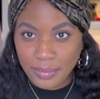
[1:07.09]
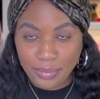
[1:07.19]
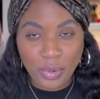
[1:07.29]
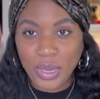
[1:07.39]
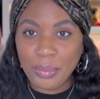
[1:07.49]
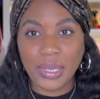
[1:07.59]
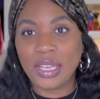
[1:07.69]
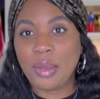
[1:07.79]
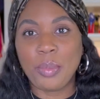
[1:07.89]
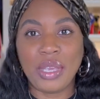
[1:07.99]
Point blank,
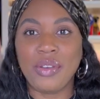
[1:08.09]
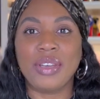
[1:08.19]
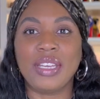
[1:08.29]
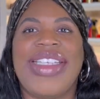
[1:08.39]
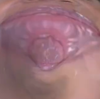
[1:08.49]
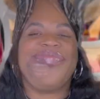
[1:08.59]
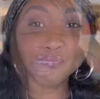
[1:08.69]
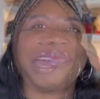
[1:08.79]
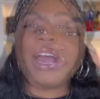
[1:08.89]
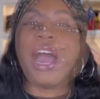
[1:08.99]
period.
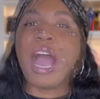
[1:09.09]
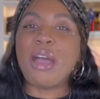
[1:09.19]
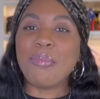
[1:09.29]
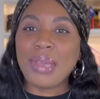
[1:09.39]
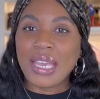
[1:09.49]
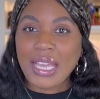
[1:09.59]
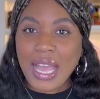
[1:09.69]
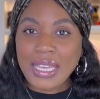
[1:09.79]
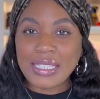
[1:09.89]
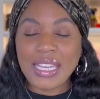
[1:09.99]
I'm back,
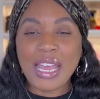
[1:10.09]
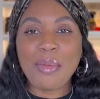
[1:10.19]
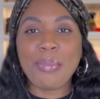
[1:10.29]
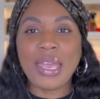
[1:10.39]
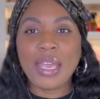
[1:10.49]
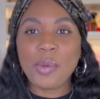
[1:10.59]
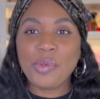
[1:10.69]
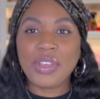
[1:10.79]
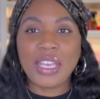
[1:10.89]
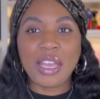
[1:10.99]
guys, and I'm back with
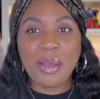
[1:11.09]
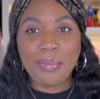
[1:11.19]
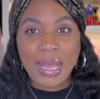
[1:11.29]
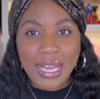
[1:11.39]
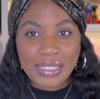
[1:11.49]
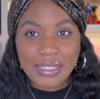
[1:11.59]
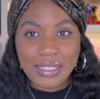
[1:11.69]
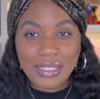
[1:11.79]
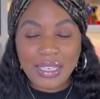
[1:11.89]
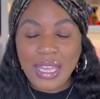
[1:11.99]
a
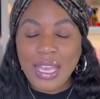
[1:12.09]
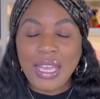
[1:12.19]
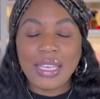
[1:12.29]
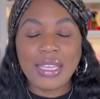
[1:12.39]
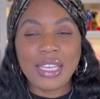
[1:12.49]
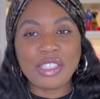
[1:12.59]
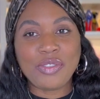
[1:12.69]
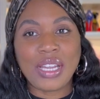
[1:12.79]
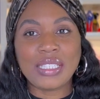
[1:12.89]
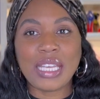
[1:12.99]
unboxing. Yes,
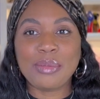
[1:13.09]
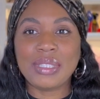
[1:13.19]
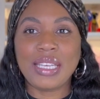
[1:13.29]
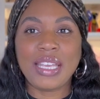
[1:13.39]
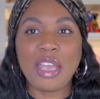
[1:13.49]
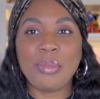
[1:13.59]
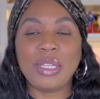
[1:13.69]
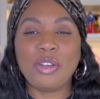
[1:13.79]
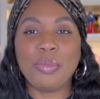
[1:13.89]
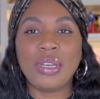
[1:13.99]
Valentine's Day came a
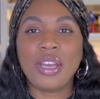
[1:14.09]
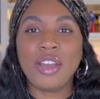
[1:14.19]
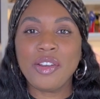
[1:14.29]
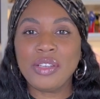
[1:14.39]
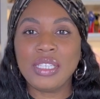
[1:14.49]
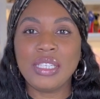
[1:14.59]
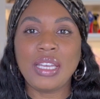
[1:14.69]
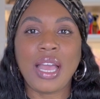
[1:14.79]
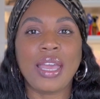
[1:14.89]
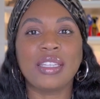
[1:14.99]
little bit early.
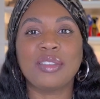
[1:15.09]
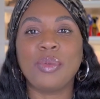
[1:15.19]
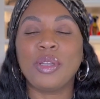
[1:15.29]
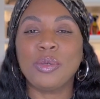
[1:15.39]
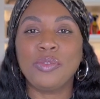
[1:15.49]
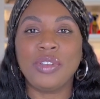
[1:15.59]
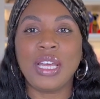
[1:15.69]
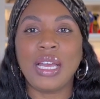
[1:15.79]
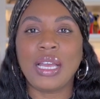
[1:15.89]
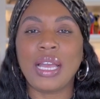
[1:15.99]
I had a small little
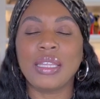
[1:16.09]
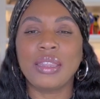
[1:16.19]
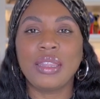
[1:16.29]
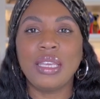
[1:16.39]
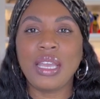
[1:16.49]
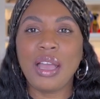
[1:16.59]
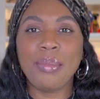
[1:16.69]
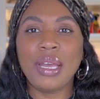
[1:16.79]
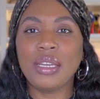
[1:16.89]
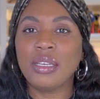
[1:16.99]
vlog. I think I
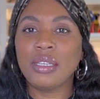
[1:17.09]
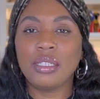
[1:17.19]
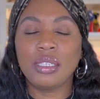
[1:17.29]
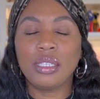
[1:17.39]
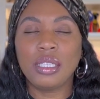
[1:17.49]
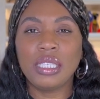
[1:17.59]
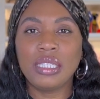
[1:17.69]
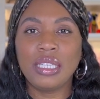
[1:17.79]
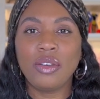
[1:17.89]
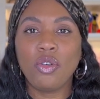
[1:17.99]
might have linked
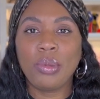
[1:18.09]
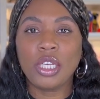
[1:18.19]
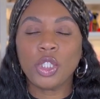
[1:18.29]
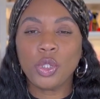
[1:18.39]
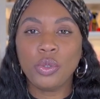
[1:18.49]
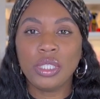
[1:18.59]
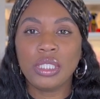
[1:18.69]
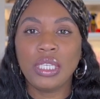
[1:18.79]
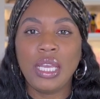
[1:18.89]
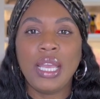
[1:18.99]
it on my shorts,
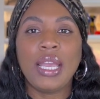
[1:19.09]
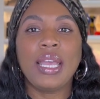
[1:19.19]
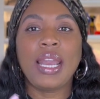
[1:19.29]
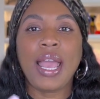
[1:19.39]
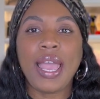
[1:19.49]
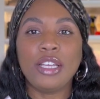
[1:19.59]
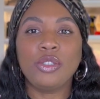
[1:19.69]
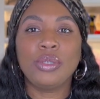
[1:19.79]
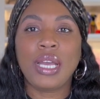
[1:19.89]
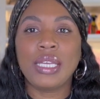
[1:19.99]
and I asked
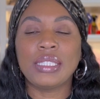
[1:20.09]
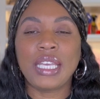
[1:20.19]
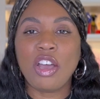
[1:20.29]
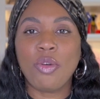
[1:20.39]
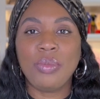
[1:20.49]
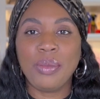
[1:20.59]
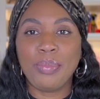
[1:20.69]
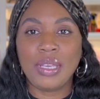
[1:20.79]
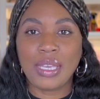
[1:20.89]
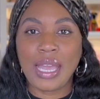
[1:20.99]
you guys to help me
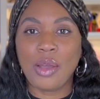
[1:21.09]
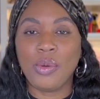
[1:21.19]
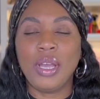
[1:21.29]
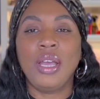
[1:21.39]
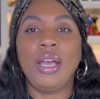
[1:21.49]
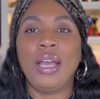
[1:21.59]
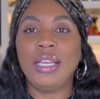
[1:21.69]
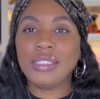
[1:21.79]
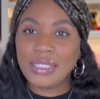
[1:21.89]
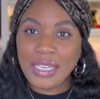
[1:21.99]
pick out a
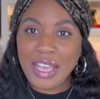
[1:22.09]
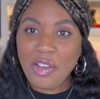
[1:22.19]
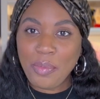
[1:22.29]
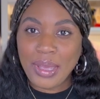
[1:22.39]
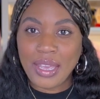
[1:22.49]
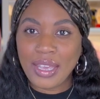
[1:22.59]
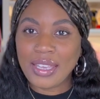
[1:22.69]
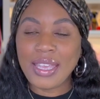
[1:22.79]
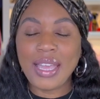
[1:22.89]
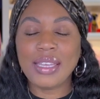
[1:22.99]
Chanel bag.
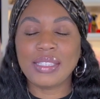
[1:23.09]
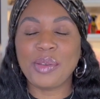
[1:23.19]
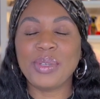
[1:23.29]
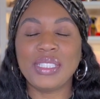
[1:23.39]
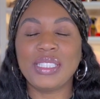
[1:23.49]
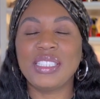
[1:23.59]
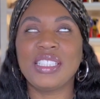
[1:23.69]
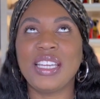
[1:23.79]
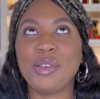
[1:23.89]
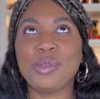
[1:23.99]
Yes, I went to the
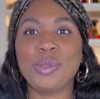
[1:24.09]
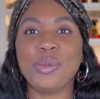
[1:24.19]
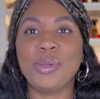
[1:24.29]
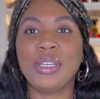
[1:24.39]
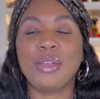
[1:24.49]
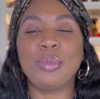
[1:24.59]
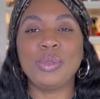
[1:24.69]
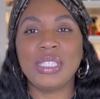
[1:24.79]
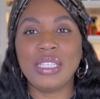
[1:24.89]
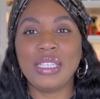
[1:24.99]
Chanel store in the
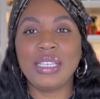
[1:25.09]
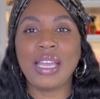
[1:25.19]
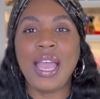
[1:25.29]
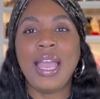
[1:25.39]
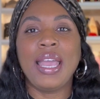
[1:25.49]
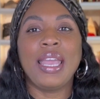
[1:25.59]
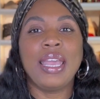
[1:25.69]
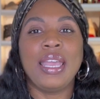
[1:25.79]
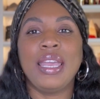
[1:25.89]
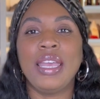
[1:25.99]
boutique,
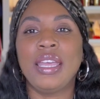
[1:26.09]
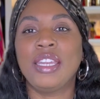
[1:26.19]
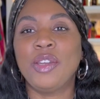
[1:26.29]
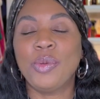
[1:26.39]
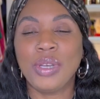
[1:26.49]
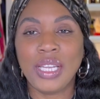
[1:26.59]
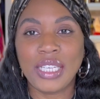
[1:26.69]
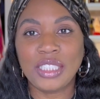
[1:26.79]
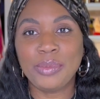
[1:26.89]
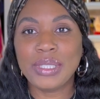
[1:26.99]
and the new
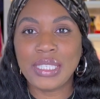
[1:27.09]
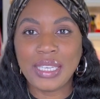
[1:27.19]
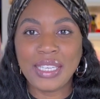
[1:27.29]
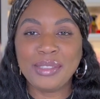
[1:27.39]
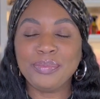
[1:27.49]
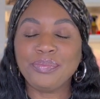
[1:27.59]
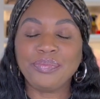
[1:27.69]
collection was in.